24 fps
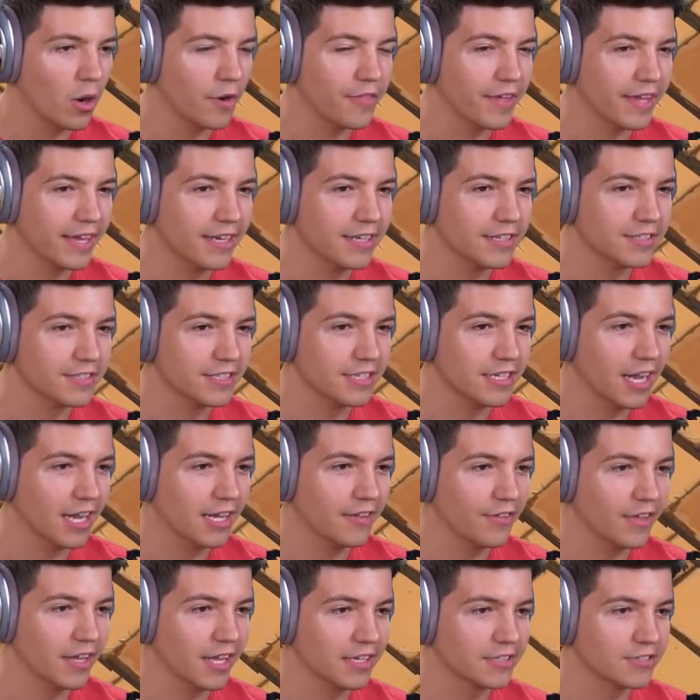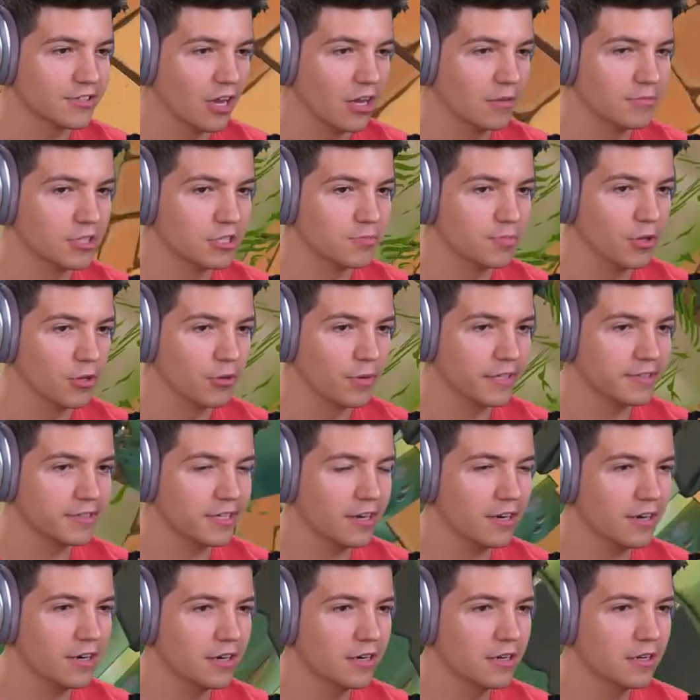think I just see, I think I saw him just build right
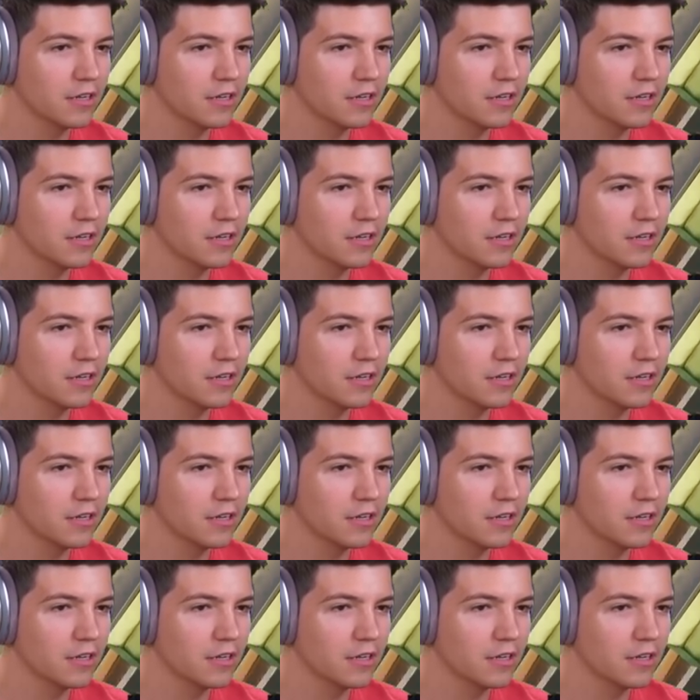there.